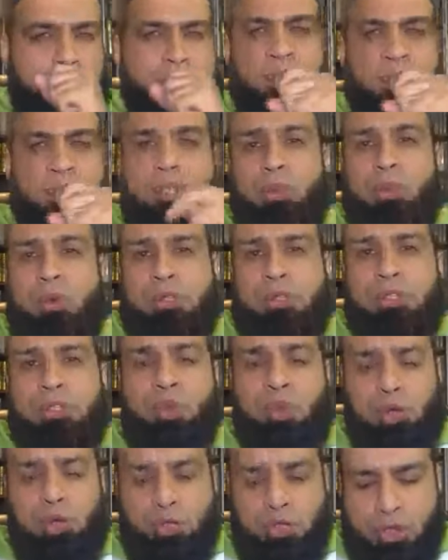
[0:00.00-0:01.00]

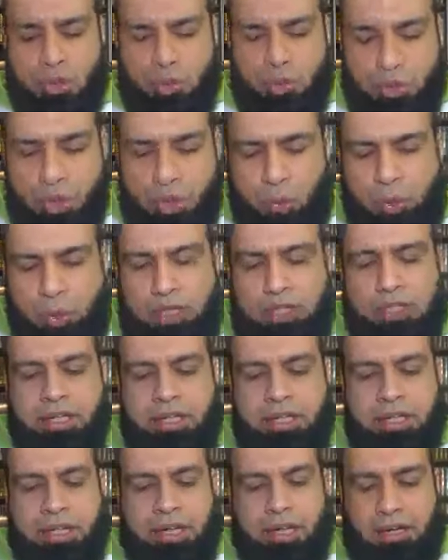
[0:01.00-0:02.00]
So knowing
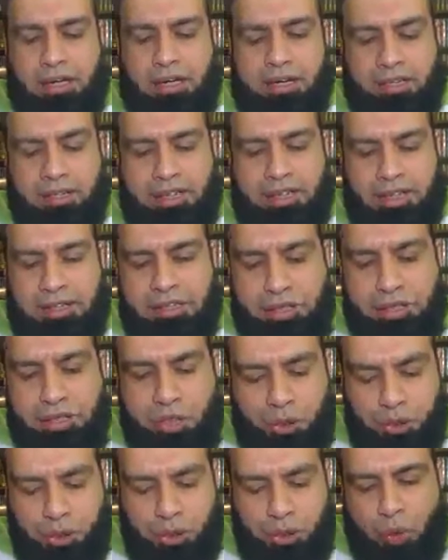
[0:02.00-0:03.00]

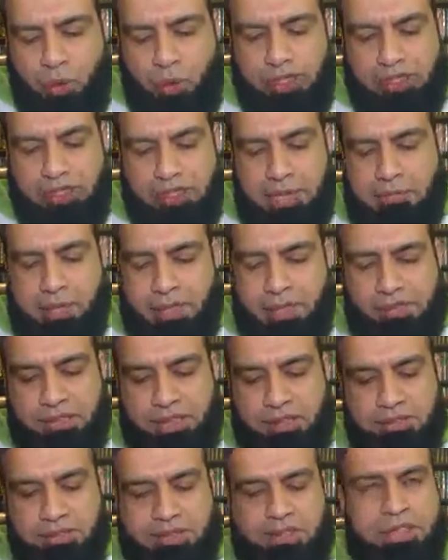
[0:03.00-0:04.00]
the strongest amongst
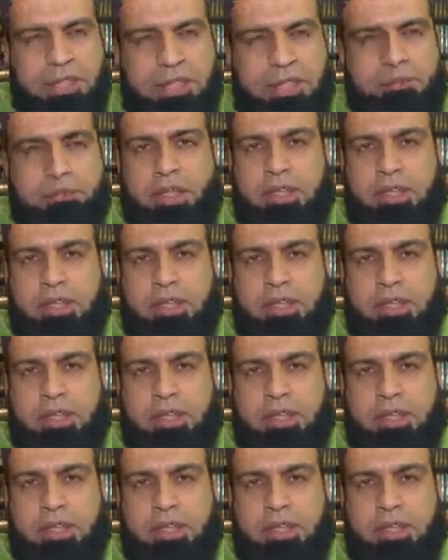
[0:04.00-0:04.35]
us